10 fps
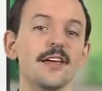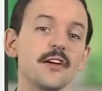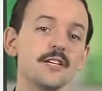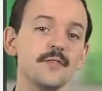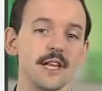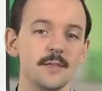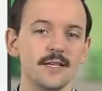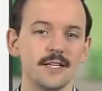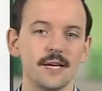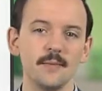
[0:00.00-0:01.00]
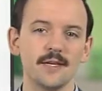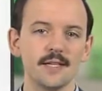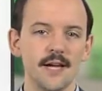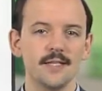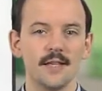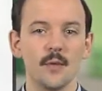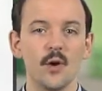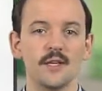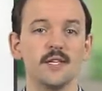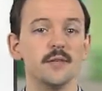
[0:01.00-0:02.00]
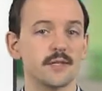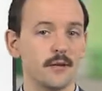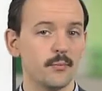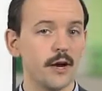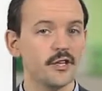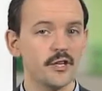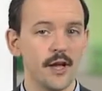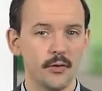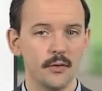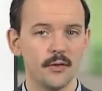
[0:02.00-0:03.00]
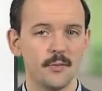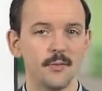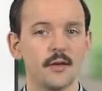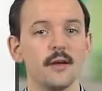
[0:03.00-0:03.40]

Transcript: Your development team decides that they want to use a compression algorithm